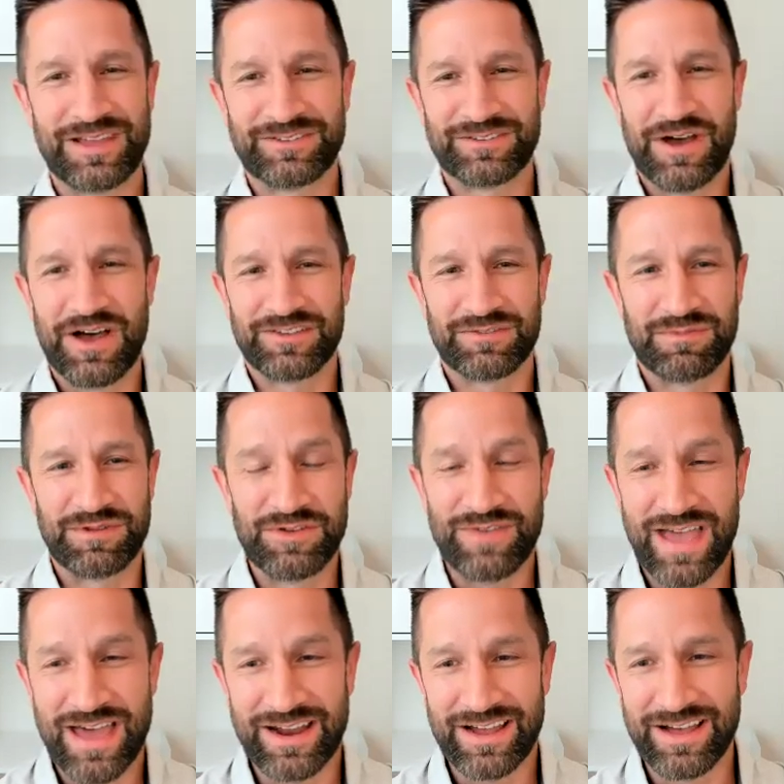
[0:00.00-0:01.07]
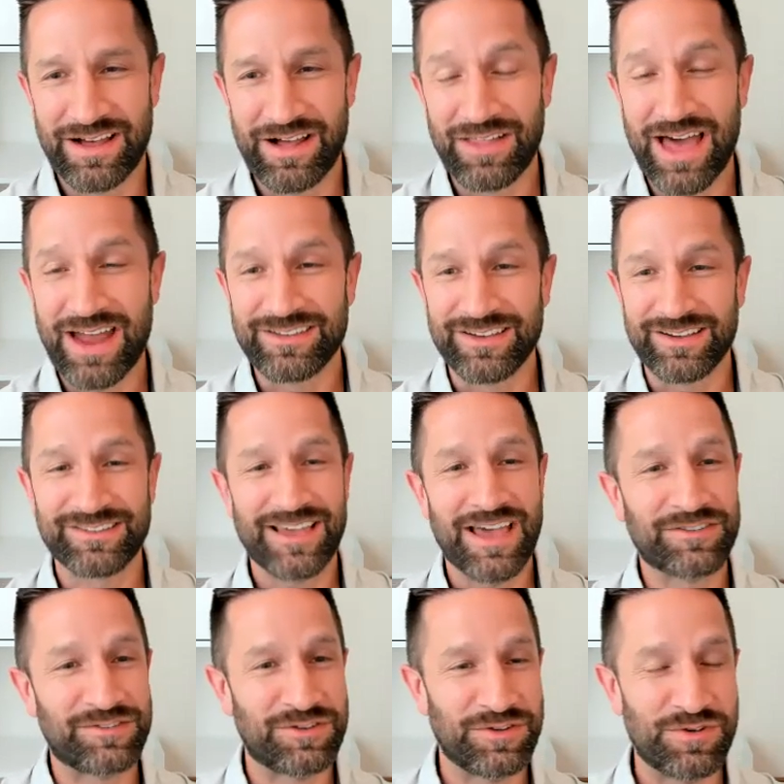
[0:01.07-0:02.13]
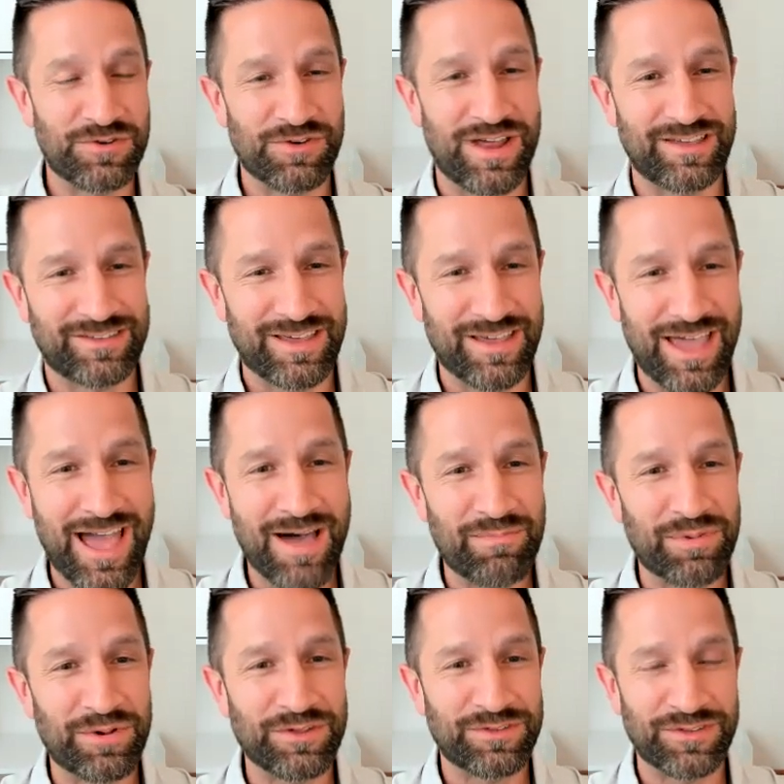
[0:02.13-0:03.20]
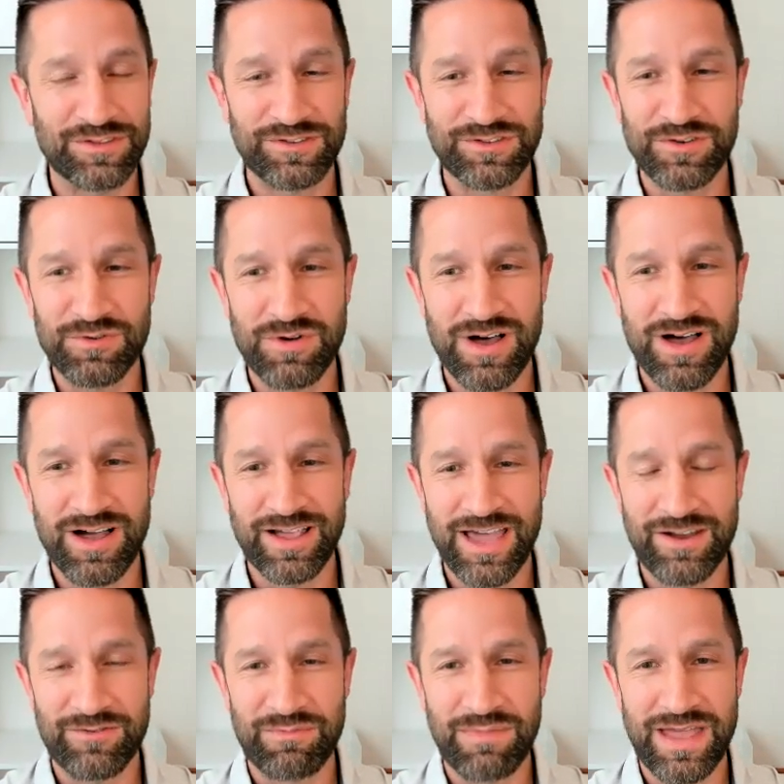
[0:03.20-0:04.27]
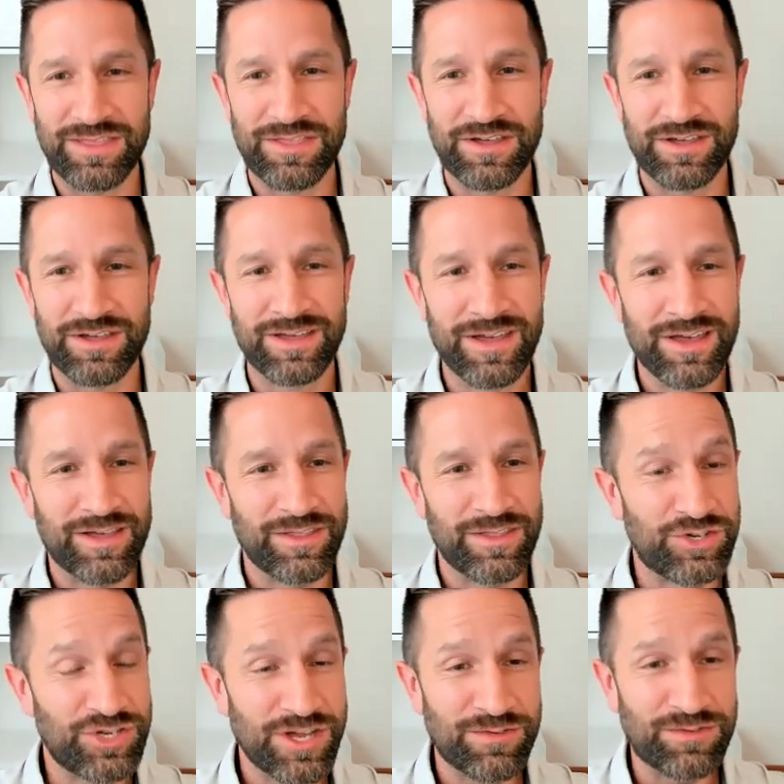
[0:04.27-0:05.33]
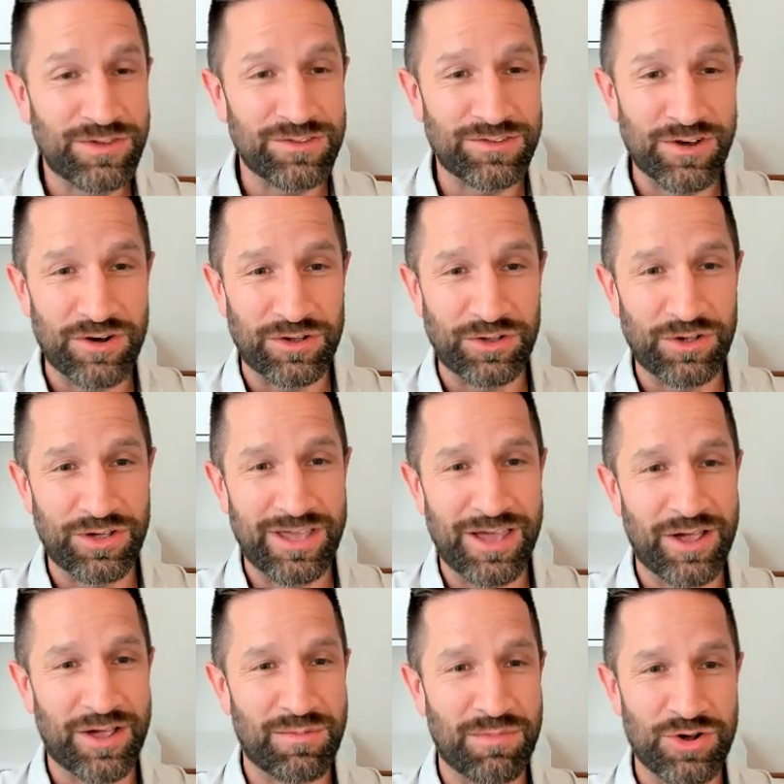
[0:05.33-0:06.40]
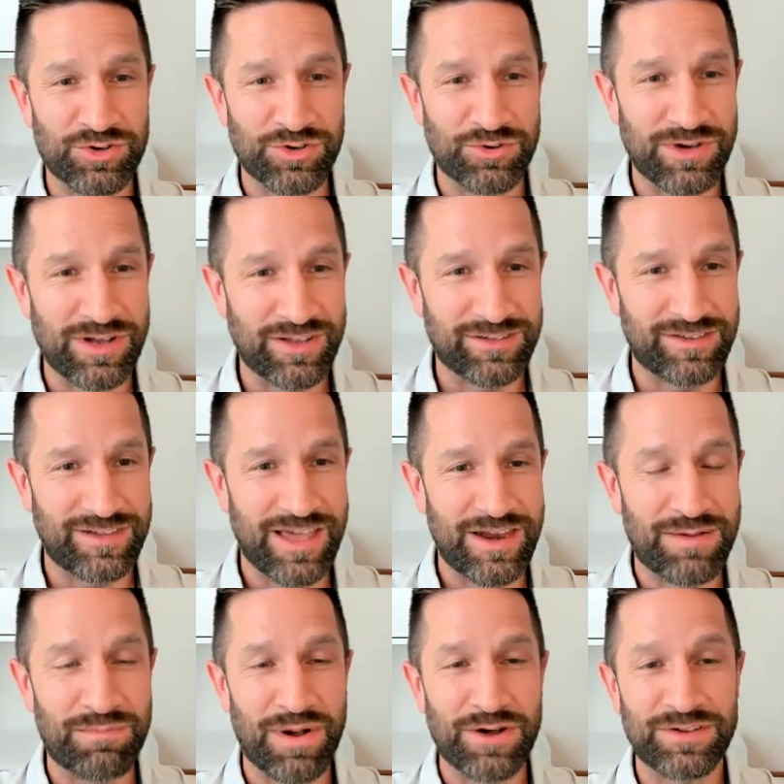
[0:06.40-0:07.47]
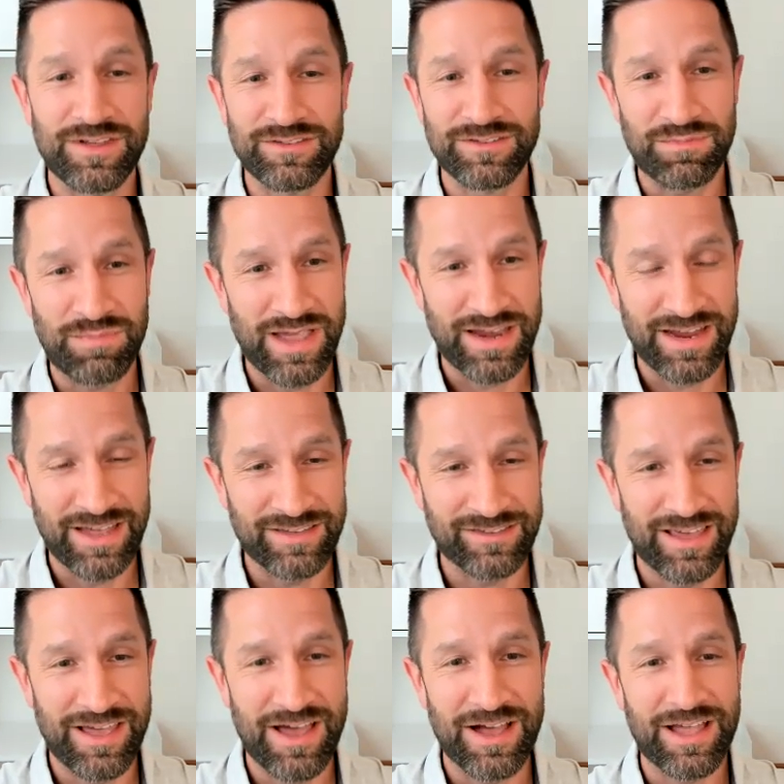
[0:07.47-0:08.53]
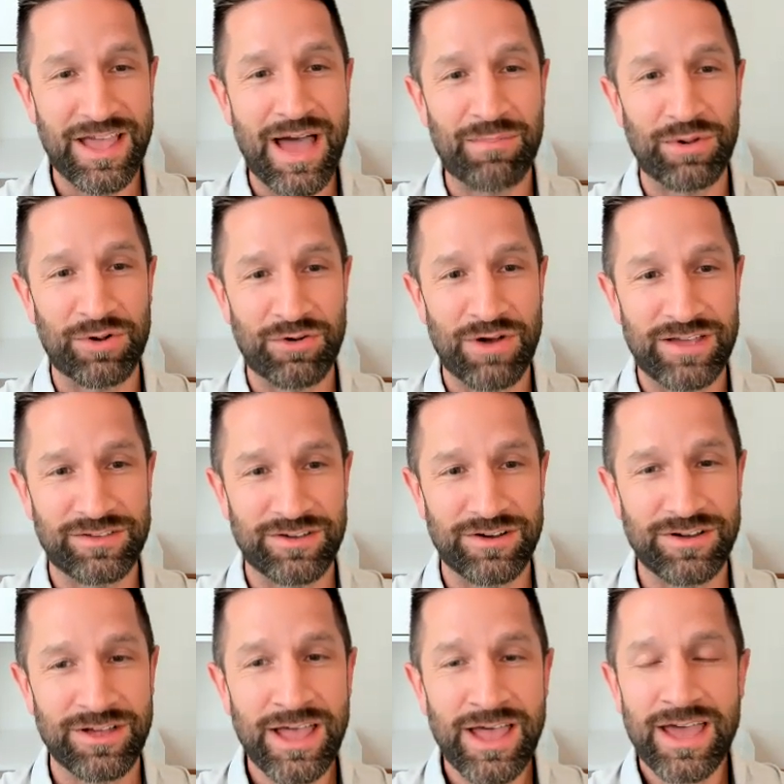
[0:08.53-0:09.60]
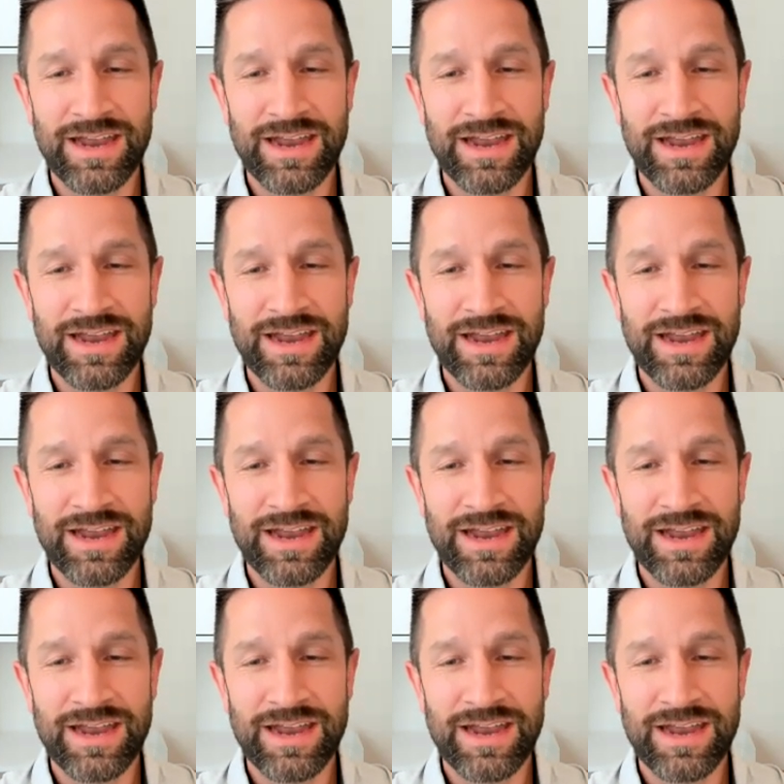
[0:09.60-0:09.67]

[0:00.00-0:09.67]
That's awesome. And you've had a lot of success too, raising capital since you kind of made the shift and started looking at commercial real estate and participating as a capital raiser.